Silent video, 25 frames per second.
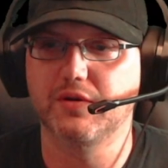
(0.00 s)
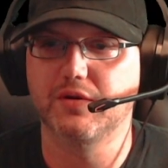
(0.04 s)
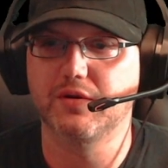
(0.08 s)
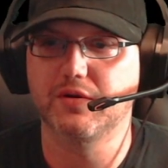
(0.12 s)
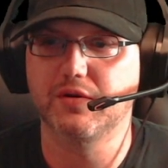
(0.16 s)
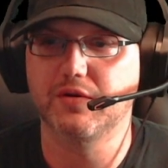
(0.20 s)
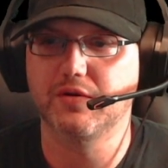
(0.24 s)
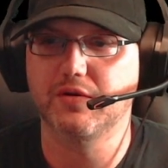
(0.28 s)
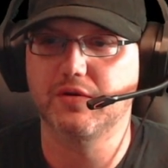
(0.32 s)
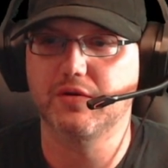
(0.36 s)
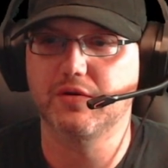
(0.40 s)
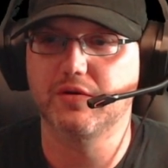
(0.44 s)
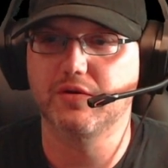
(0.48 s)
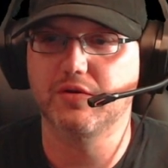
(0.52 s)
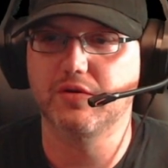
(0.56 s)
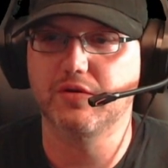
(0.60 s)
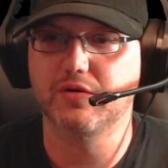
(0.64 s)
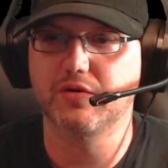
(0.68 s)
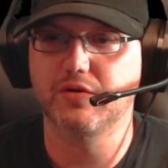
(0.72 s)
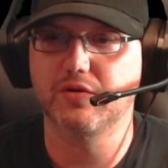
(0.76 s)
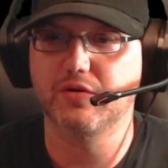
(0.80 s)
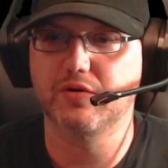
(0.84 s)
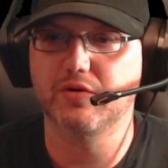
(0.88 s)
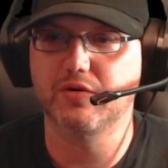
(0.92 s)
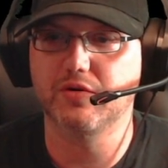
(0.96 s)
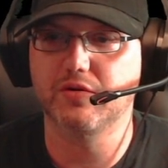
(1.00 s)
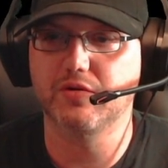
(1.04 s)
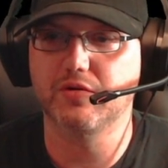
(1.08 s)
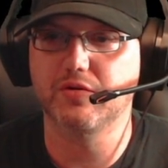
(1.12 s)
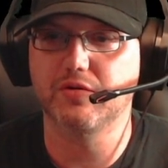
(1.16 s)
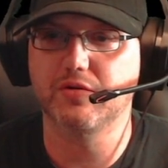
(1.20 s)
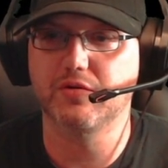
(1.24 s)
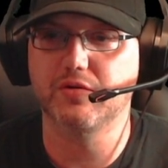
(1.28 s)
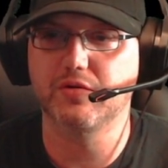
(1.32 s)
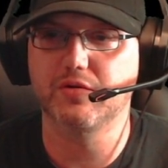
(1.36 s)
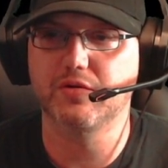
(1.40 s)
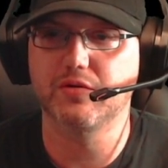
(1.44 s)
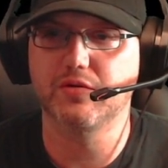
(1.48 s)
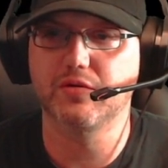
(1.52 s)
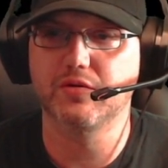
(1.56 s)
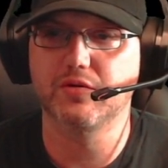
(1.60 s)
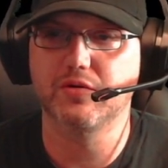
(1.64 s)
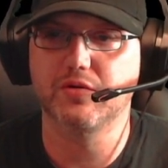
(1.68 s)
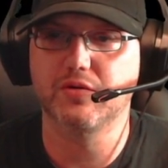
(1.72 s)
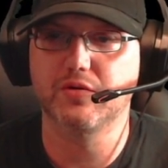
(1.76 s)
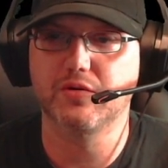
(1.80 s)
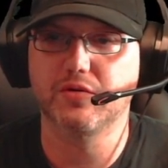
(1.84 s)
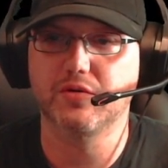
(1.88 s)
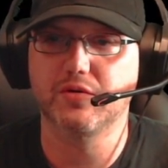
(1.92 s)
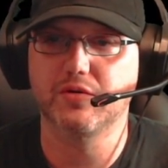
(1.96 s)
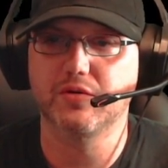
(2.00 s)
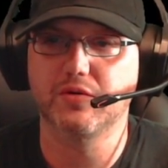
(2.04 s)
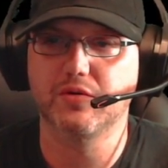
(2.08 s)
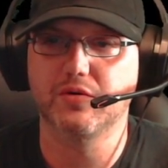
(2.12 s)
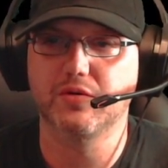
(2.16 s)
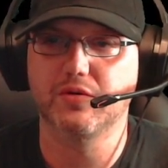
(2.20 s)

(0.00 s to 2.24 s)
Nothing is said.